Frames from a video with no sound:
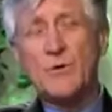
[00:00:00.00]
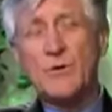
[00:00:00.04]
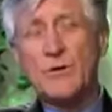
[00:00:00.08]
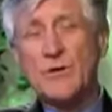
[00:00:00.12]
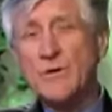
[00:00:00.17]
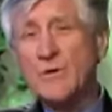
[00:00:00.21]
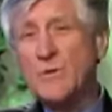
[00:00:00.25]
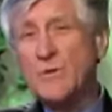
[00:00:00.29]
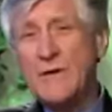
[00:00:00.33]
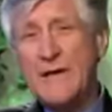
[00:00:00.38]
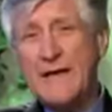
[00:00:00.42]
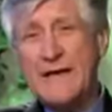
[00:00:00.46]
put
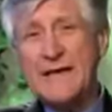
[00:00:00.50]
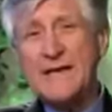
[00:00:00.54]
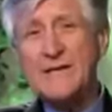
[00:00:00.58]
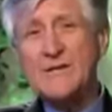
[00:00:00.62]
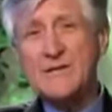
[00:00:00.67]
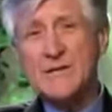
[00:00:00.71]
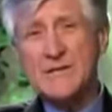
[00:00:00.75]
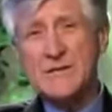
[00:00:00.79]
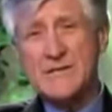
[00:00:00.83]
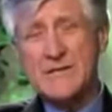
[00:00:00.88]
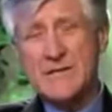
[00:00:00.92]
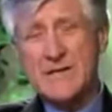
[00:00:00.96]
new
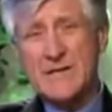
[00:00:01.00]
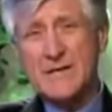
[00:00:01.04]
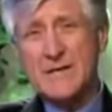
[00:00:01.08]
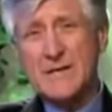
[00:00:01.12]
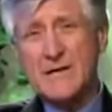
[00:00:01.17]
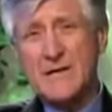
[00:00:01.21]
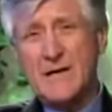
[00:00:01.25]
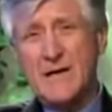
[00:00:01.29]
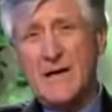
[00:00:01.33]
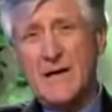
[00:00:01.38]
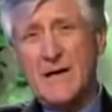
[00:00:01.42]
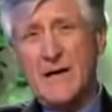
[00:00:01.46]
gauges
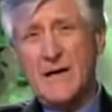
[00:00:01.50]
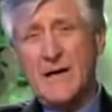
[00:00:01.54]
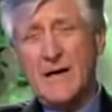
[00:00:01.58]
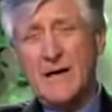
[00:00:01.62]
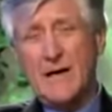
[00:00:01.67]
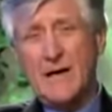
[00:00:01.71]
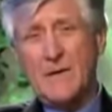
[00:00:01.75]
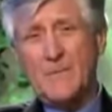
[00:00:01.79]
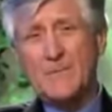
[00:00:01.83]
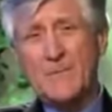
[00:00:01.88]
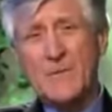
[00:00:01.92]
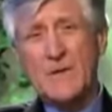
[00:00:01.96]
in.
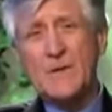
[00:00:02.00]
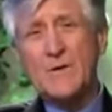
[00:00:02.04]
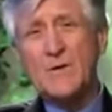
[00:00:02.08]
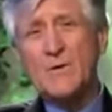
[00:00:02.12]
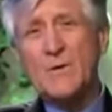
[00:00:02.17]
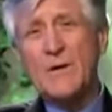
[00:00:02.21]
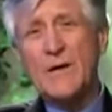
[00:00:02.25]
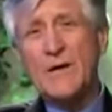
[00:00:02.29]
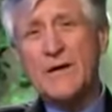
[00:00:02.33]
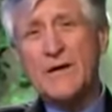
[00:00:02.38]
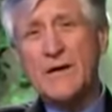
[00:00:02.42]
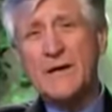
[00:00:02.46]
The new
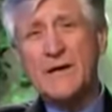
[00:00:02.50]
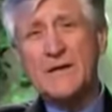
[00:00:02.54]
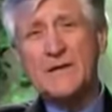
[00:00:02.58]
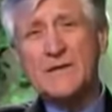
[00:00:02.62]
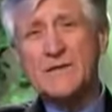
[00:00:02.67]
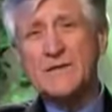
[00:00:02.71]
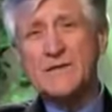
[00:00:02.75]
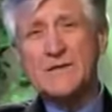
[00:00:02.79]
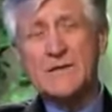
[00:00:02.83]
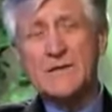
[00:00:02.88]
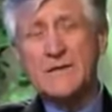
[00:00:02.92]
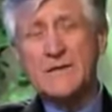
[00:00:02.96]

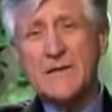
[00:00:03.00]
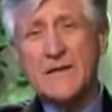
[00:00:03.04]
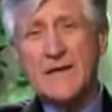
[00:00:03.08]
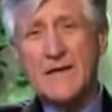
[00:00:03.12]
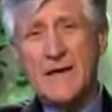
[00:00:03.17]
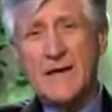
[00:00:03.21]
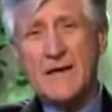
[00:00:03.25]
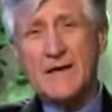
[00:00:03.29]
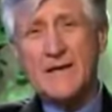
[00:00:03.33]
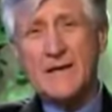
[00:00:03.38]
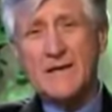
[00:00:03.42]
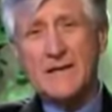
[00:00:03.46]
gauges
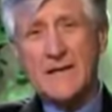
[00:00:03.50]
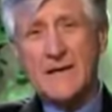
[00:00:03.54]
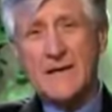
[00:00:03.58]
indicated